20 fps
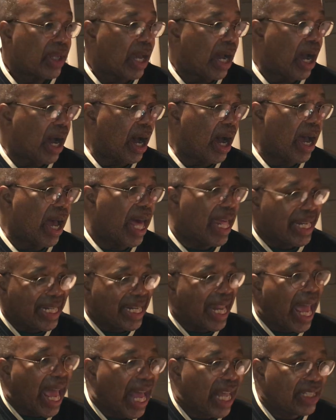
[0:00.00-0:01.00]
And
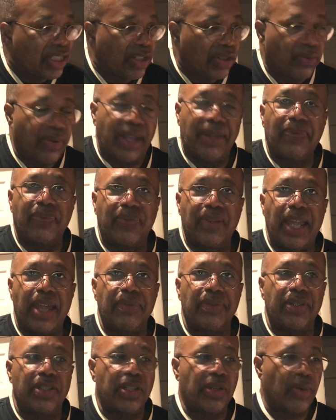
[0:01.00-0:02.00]
it adds a great
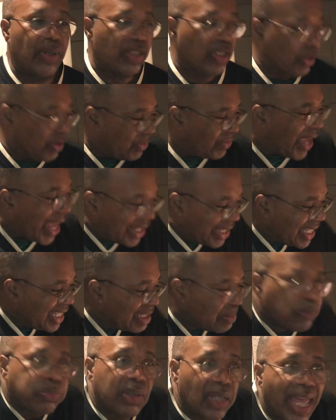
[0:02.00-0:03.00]
flavor to it. So you've got these
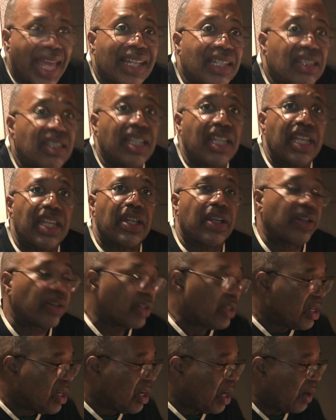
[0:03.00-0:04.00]
blends here
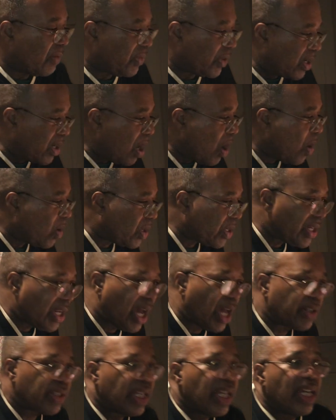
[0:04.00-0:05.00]
of the
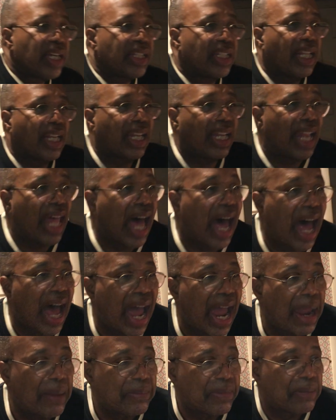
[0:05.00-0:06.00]
coconut, the
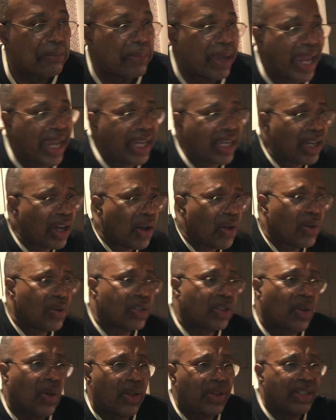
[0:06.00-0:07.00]
lime, the
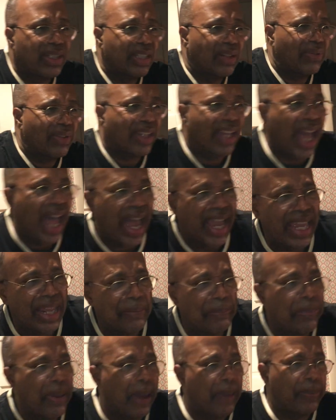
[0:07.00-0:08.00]
mangoes, all the stuff, the cayenne
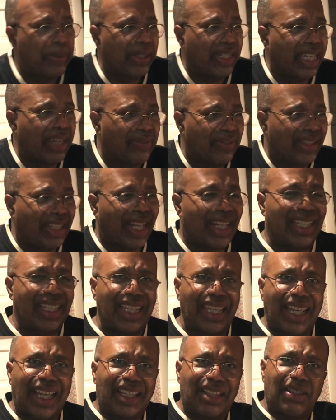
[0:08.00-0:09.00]
pepper to give it that
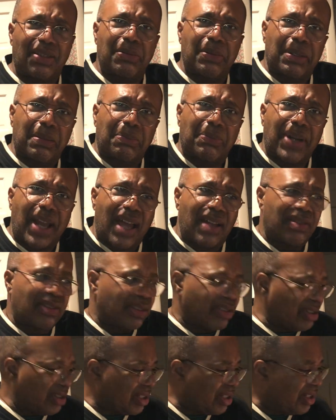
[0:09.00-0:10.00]
kick, a little bit of brown
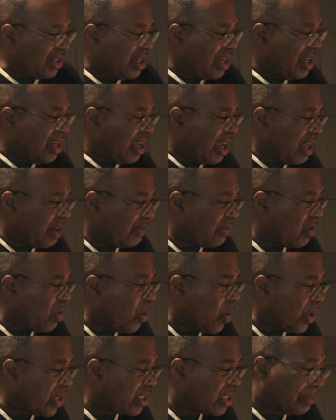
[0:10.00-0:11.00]
sugar, and of
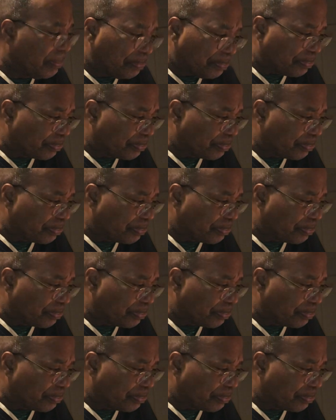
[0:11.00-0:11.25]
course